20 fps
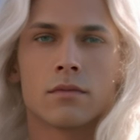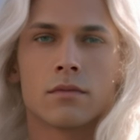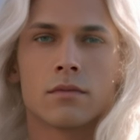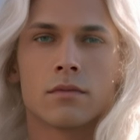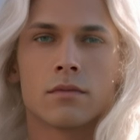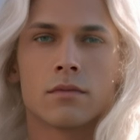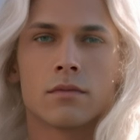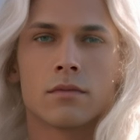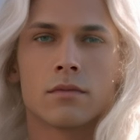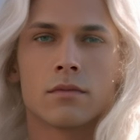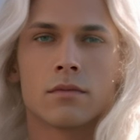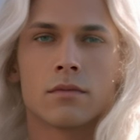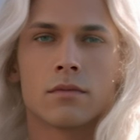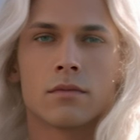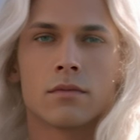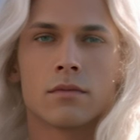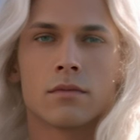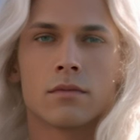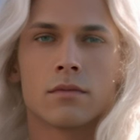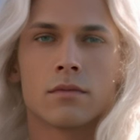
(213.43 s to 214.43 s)

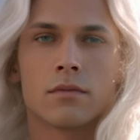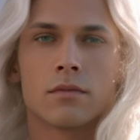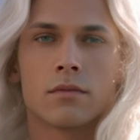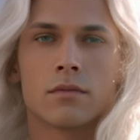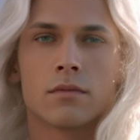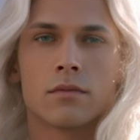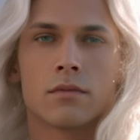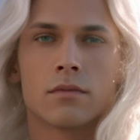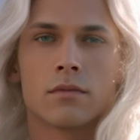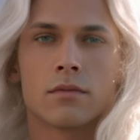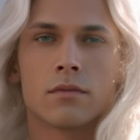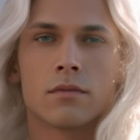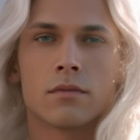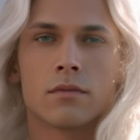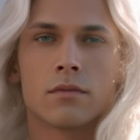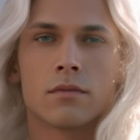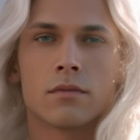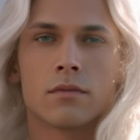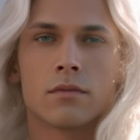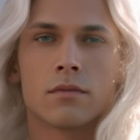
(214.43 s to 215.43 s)

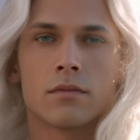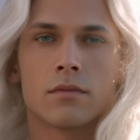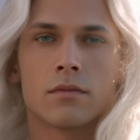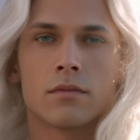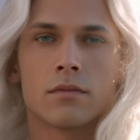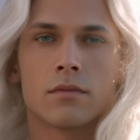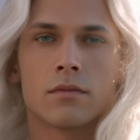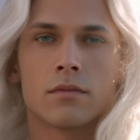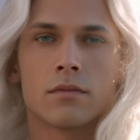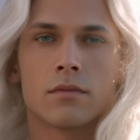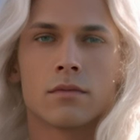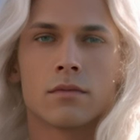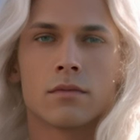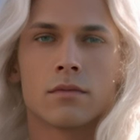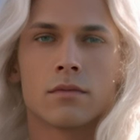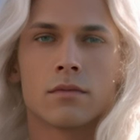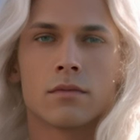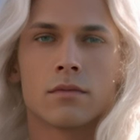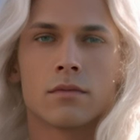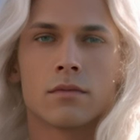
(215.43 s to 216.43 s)

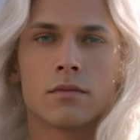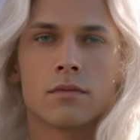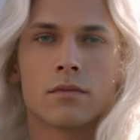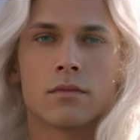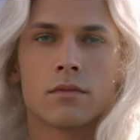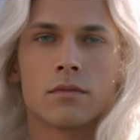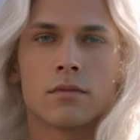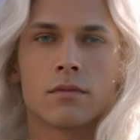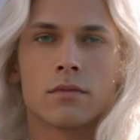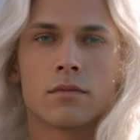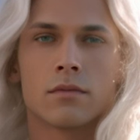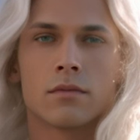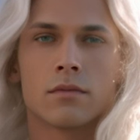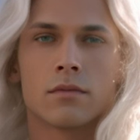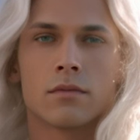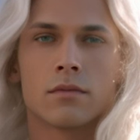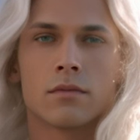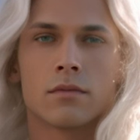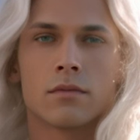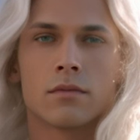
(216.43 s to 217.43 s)

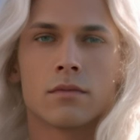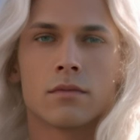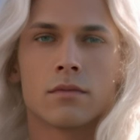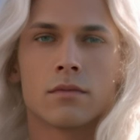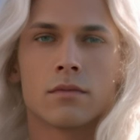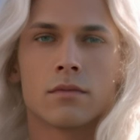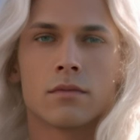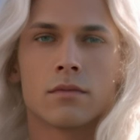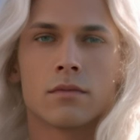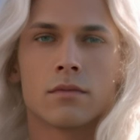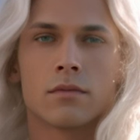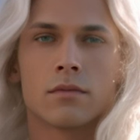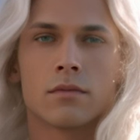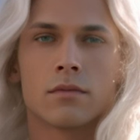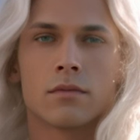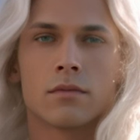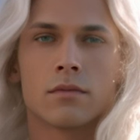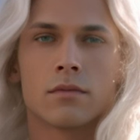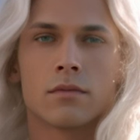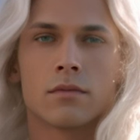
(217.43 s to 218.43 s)

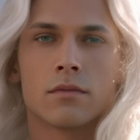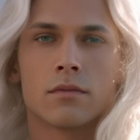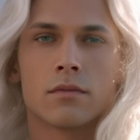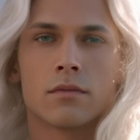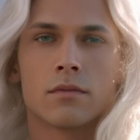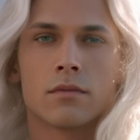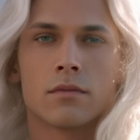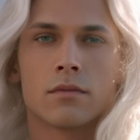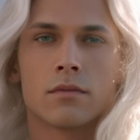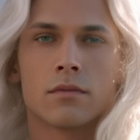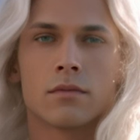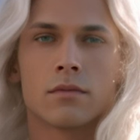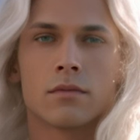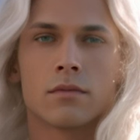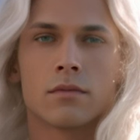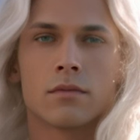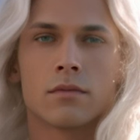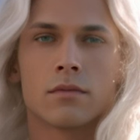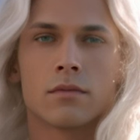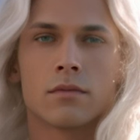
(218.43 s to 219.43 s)

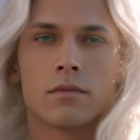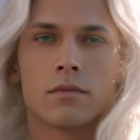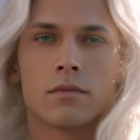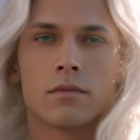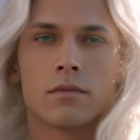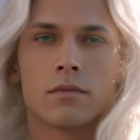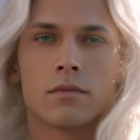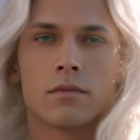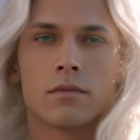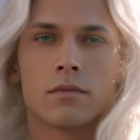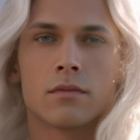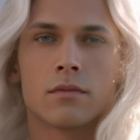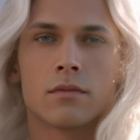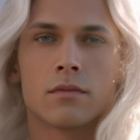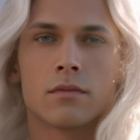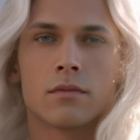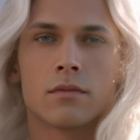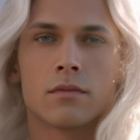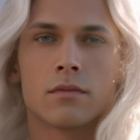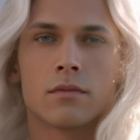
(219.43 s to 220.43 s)

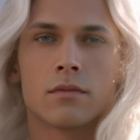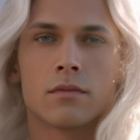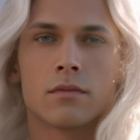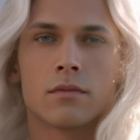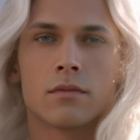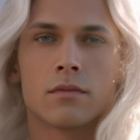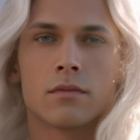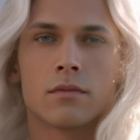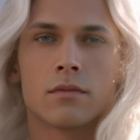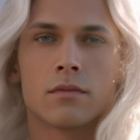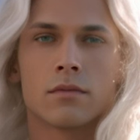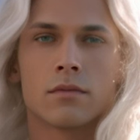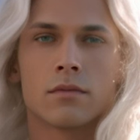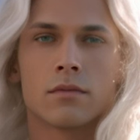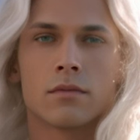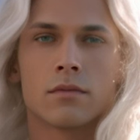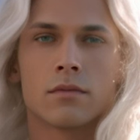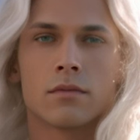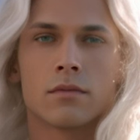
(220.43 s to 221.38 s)
(no lip movement)